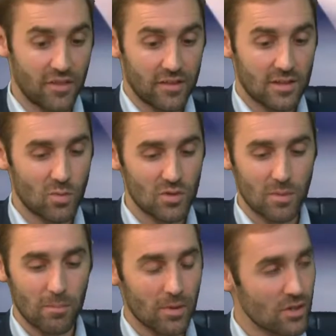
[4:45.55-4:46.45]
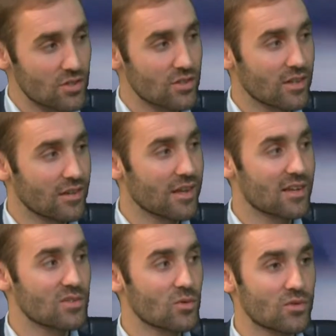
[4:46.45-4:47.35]
think that's what's been pushed, and
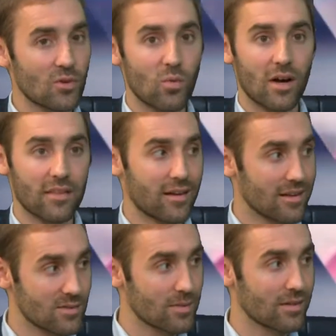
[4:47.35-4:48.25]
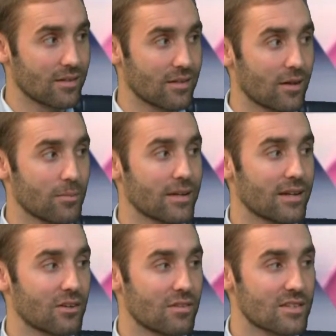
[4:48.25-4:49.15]
that is also why there has been a big
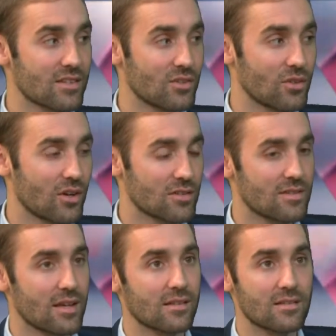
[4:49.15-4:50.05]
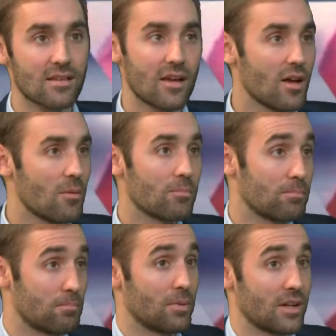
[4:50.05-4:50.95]
increase in new car sales.
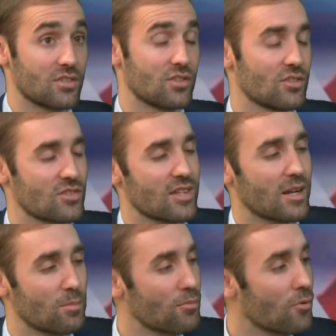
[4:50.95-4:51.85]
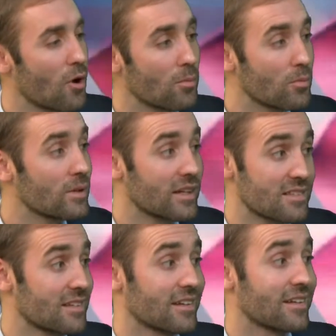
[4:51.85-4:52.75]
But as you just said, it probably
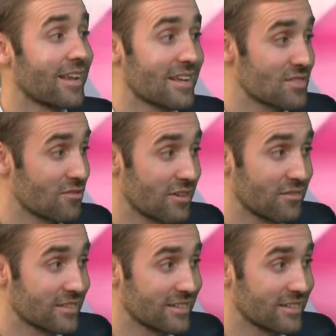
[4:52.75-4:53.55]
isn't going to last forever.